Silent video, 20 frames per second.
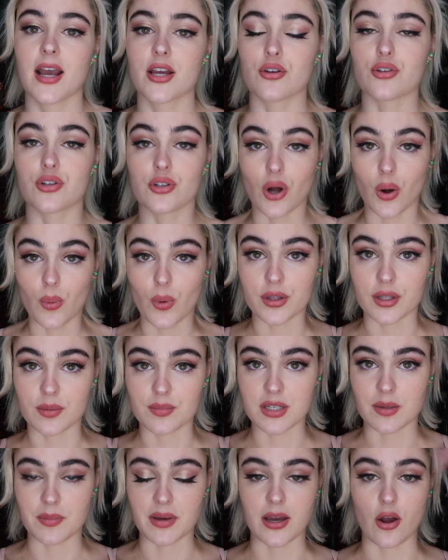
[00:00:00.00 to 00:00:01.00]
You do not want them
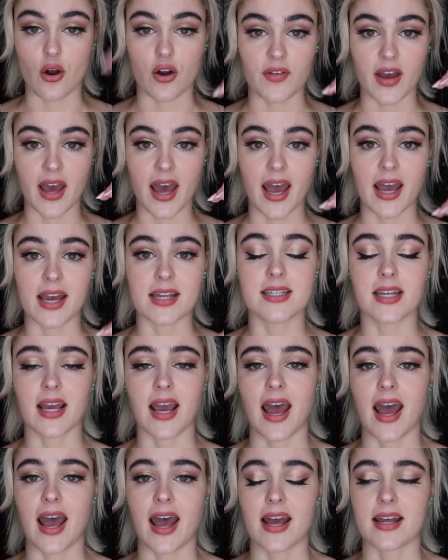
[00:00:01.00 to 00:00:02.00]
to be overhead,
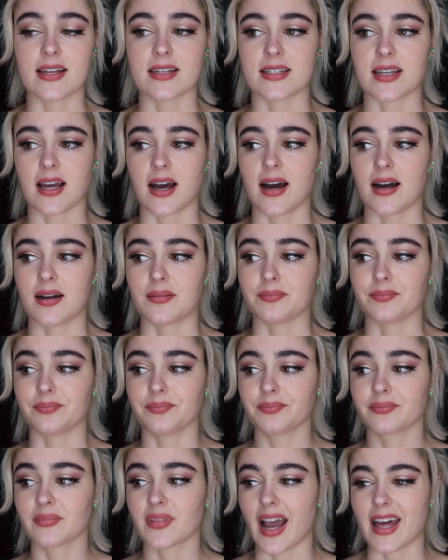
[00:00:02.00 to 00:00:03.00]
and
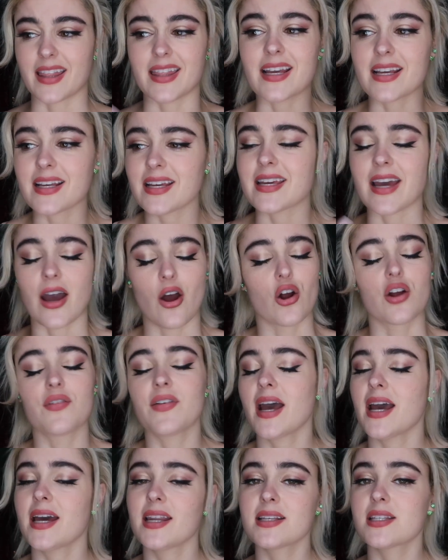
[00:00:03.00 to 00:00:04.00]
I think, yeah,
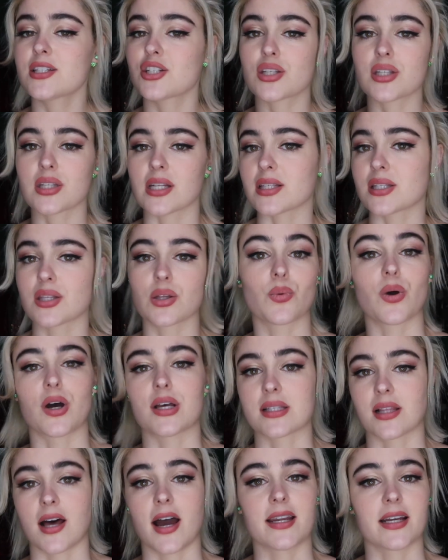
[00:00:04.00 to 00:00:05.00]
overhead is just, it's the
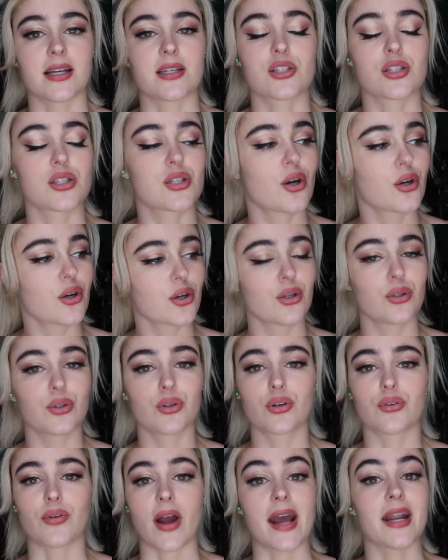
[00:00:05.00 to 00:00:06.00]
worst lighting. It's just not going to
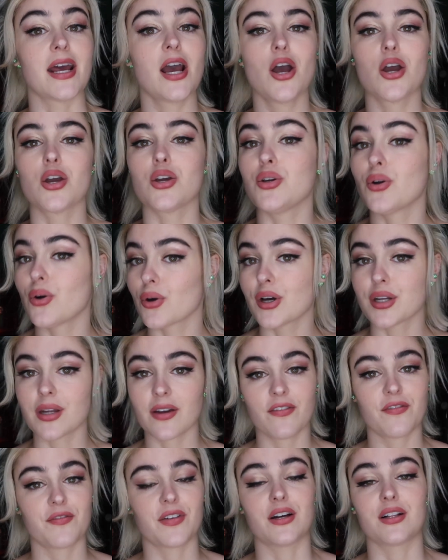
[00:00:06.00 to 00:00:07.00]
look great. You're going
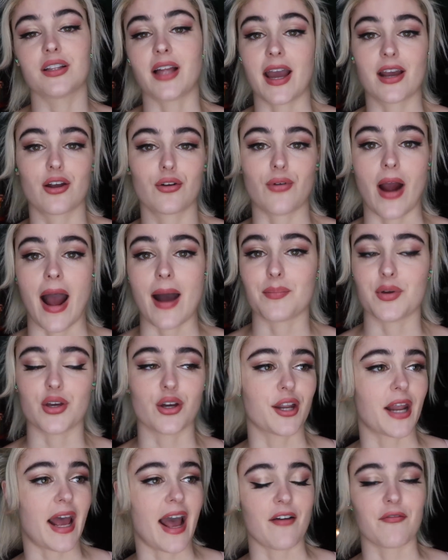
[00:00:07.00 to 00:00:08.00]
to feel like crap. You're
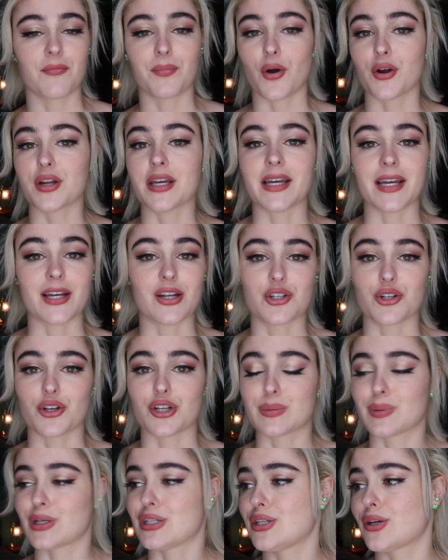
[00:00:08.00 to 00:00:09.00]
going to have body
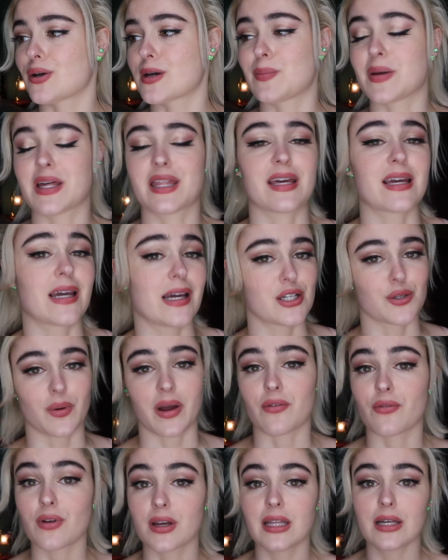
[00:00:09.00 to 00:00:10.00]
issues because you're going to be thinking, do I
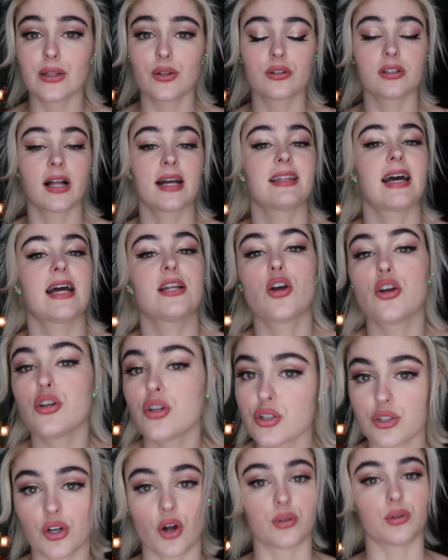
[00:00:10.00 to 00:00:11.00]
really look like that? No,
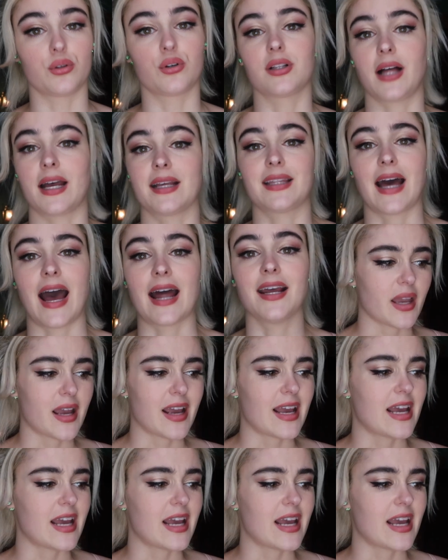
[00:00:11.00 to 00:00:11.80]
you don't look like that.